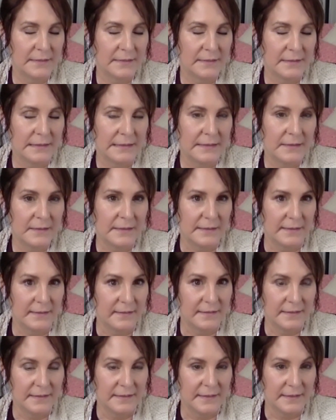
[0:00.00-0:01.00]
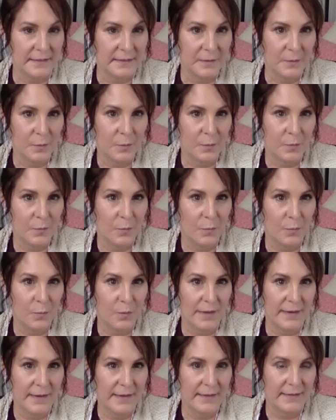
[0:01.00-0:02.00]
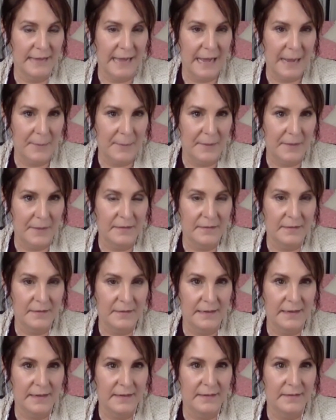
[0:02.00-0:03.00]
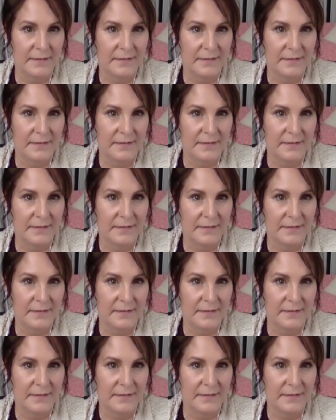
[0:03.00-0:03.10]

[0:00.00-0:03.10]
clearly see what has happened, and